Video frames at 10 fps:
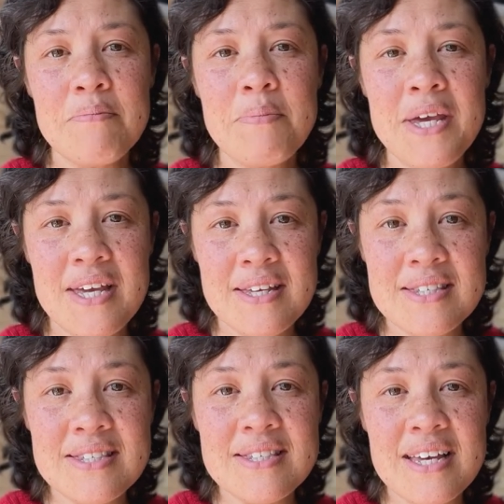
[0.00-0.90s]

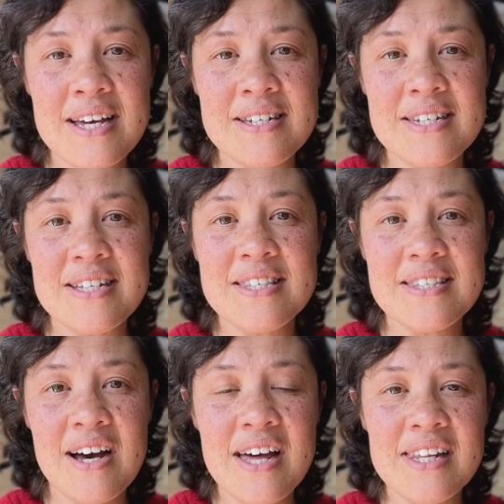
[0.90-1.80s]
peace and in
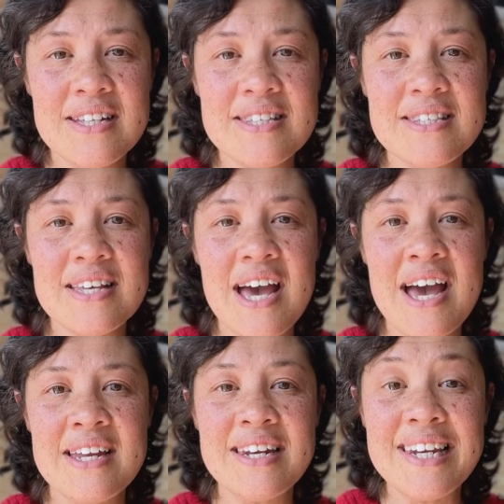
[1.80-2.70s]
silence
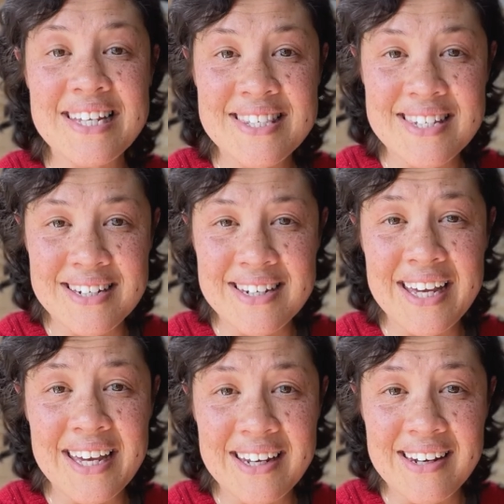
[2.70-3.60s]
and listen
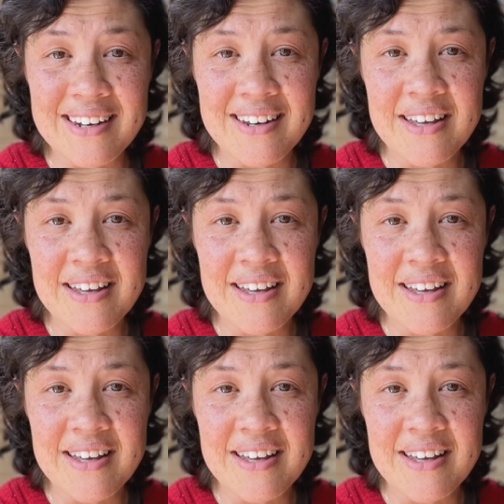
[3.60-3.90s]
in